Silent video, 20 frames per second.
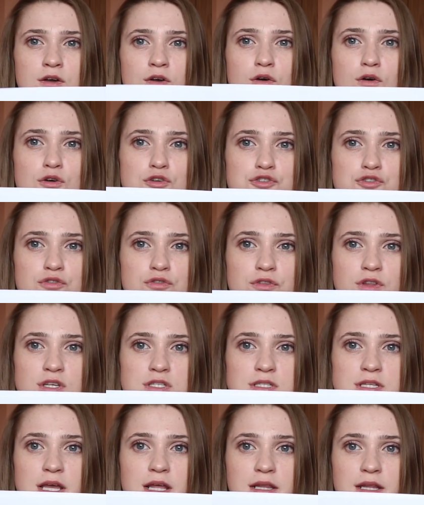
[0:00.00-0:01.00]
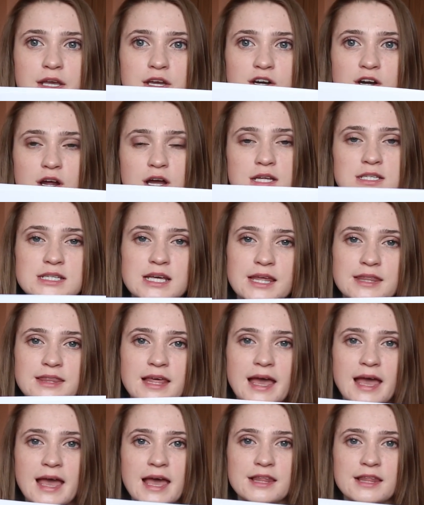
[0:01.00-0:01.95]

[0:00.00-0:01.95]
go through this daily grind, at the